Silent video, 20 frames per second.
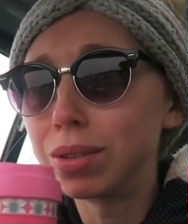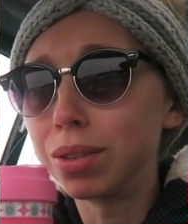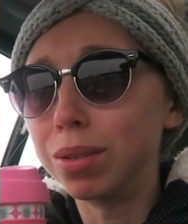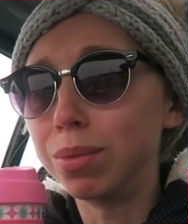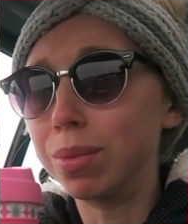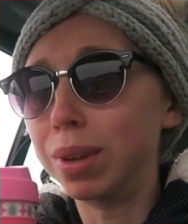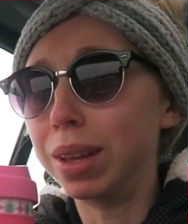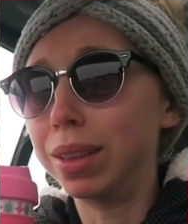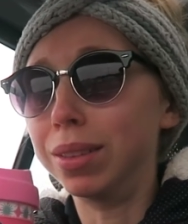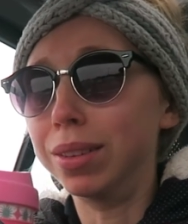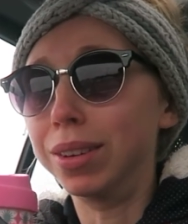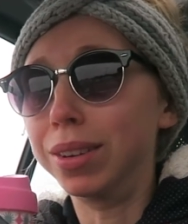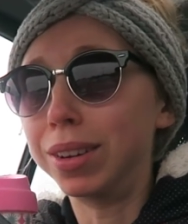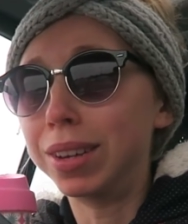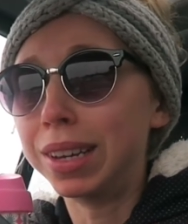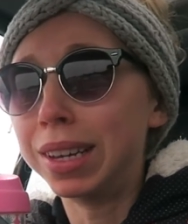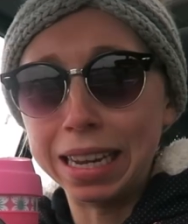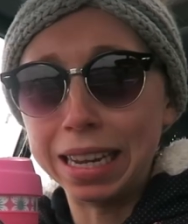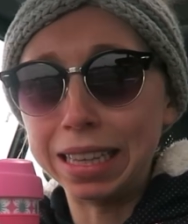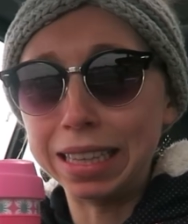So I'm like,
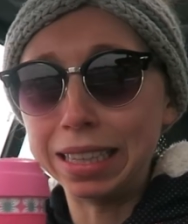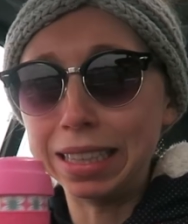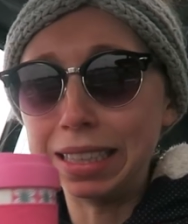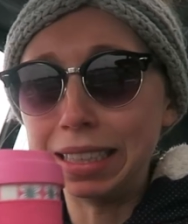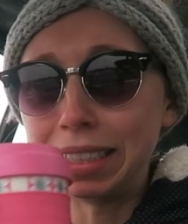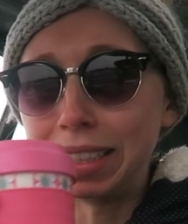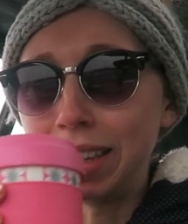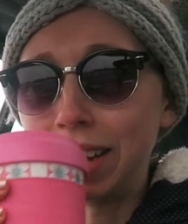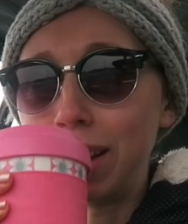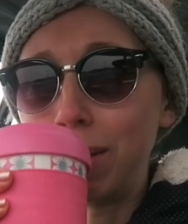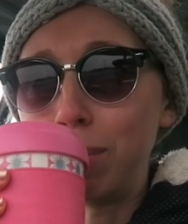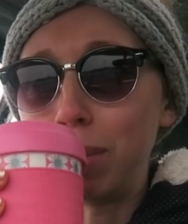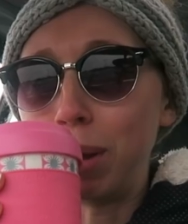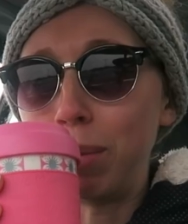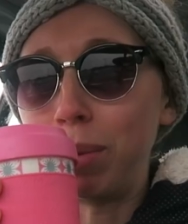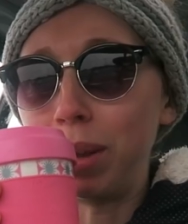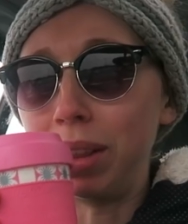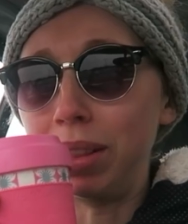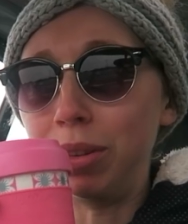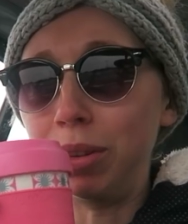look, I think this guy
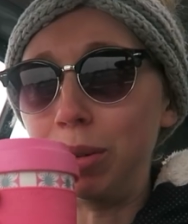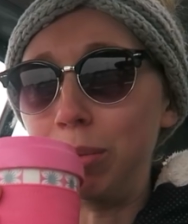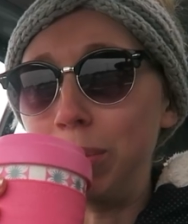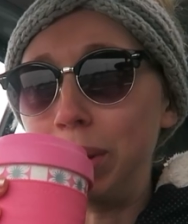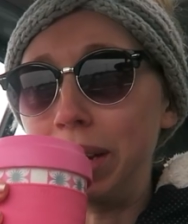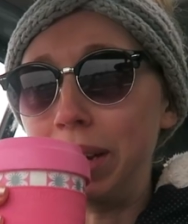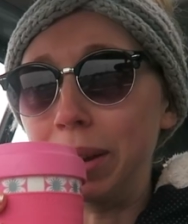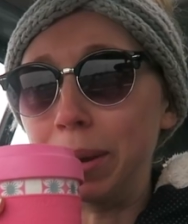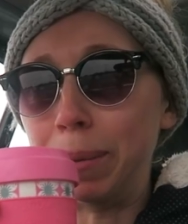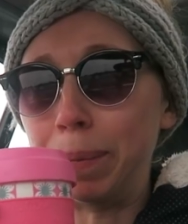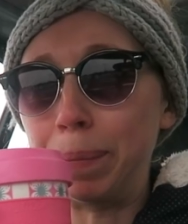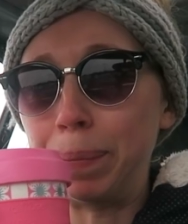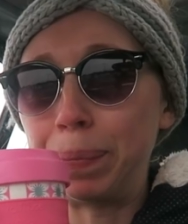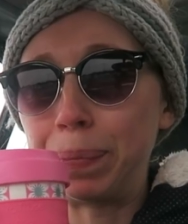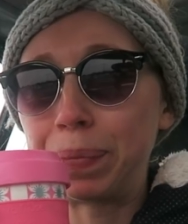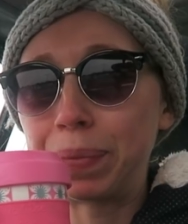might be a little bit, I